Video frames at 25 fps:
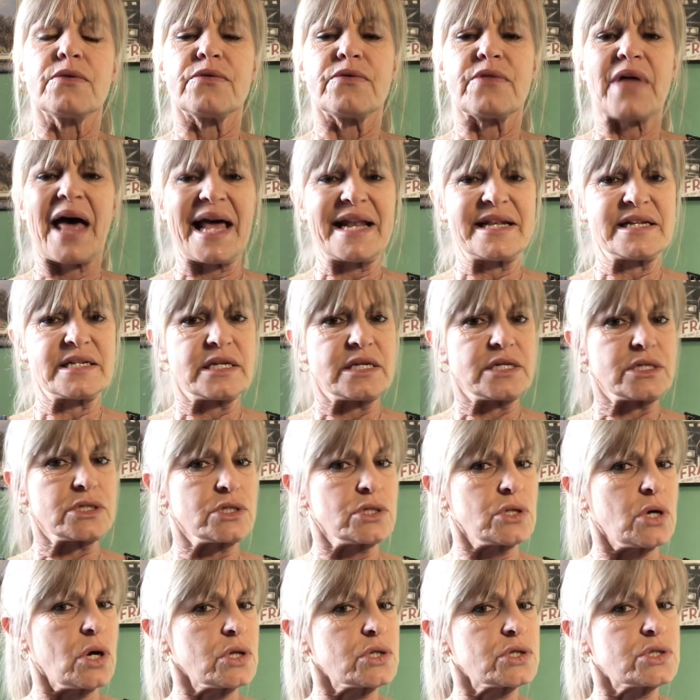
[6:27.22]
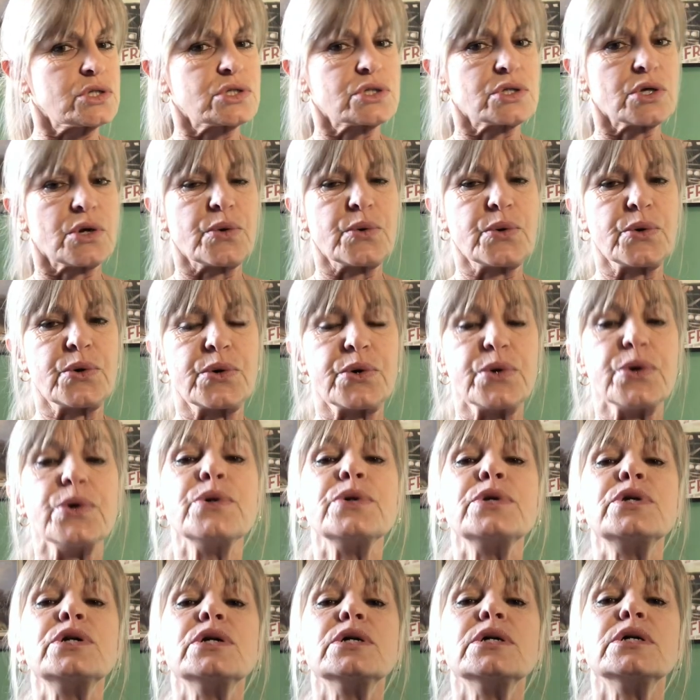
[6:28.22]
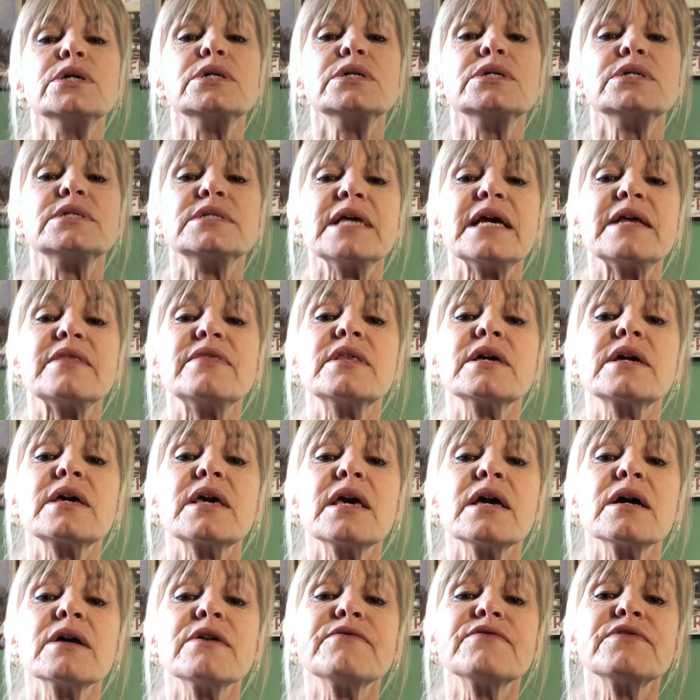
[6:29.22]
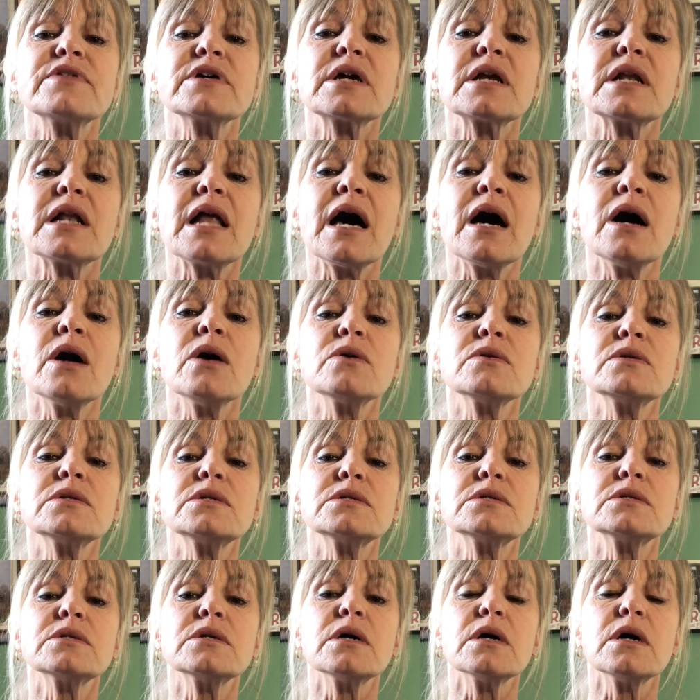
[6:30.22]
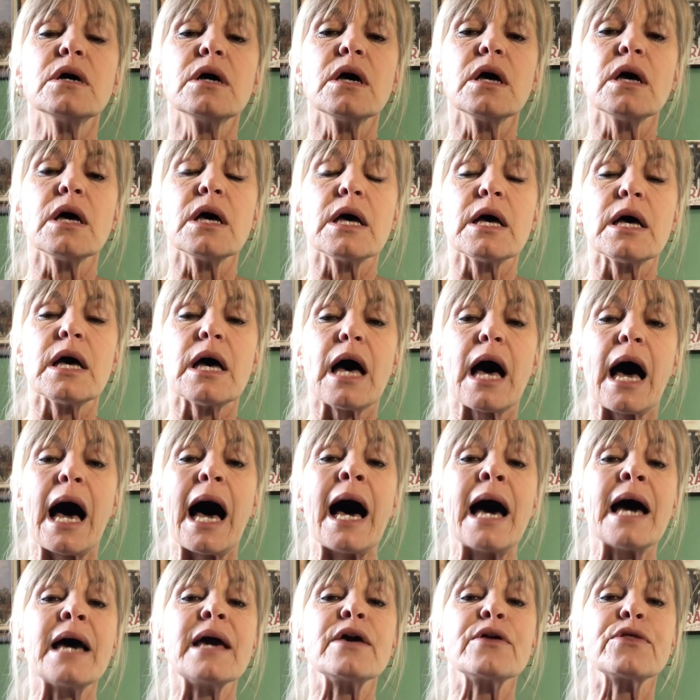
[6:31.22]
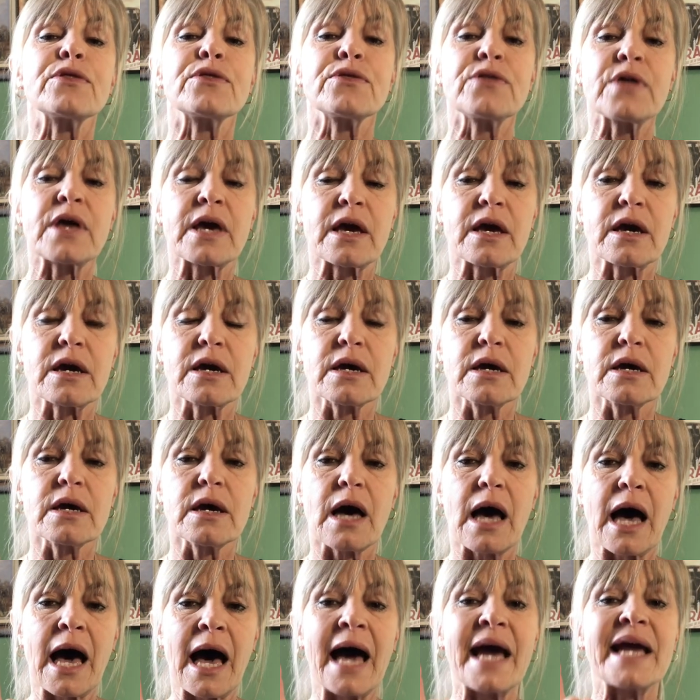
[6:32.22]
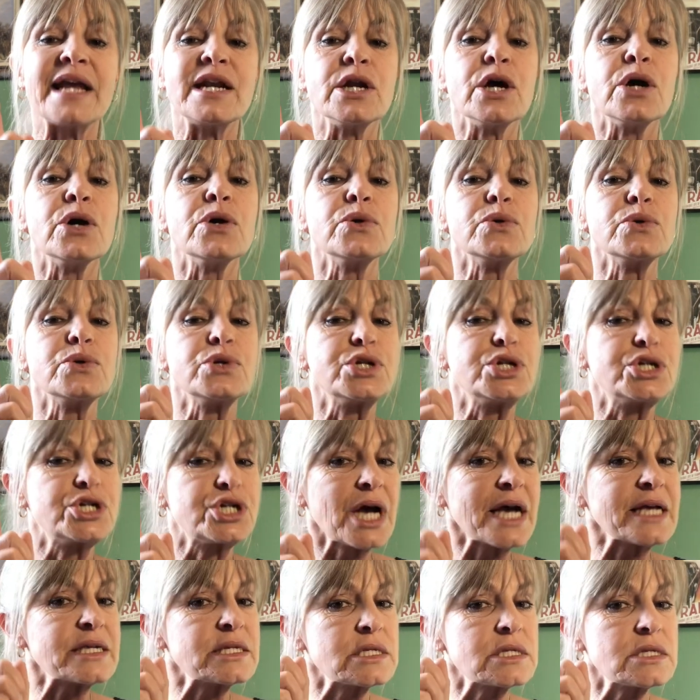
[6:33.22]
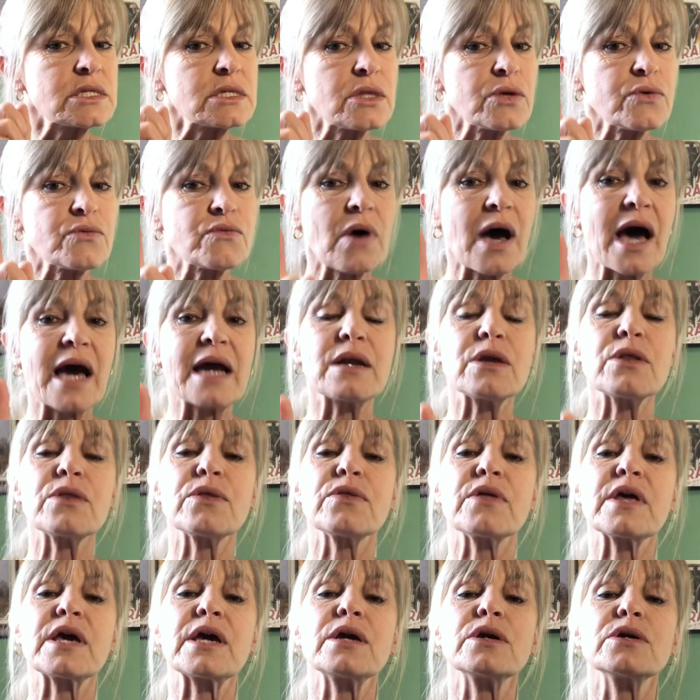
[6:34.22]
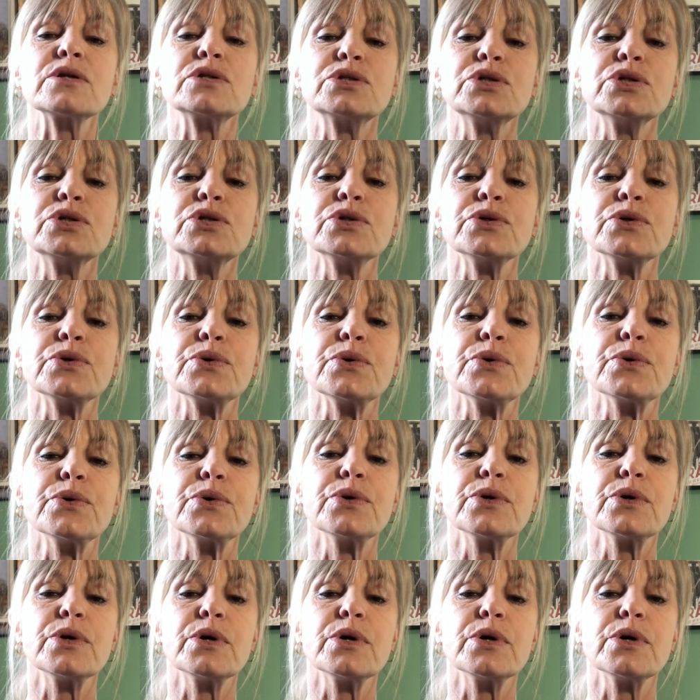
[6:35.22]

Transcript: "That is not so good," said the King of the Clouds. "I think I know just the right thing to do.